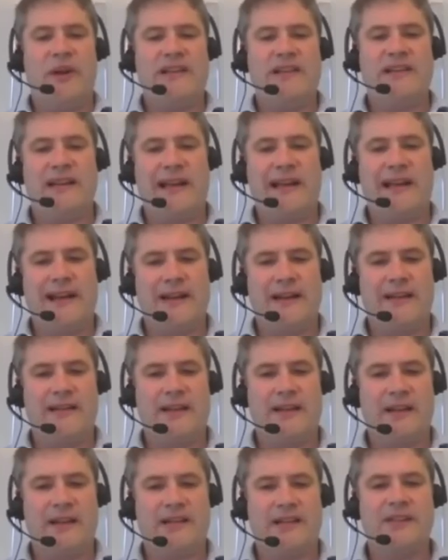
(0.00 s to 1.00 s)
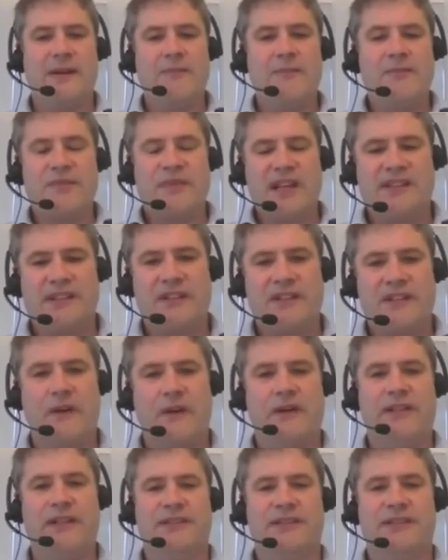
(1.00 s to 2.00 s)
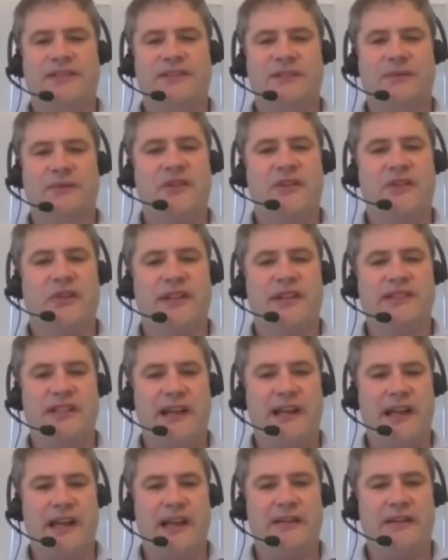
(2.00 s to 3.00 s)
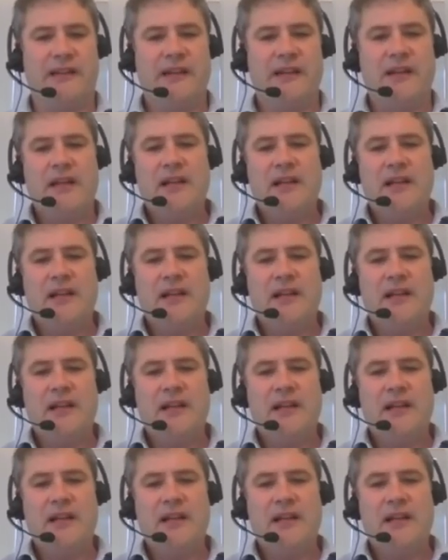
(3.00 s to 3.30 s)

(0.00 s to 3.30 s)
competing analytics as a totally sort of switch on its head.